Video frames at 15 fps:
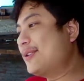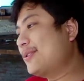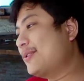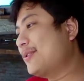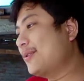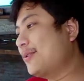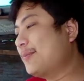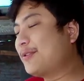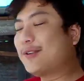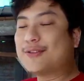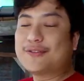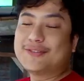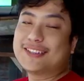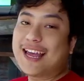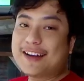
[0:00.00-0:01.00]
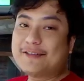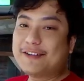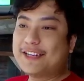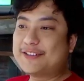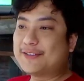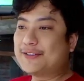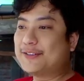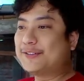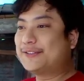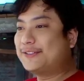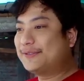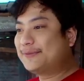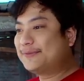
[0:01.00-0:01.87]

So because of that reason,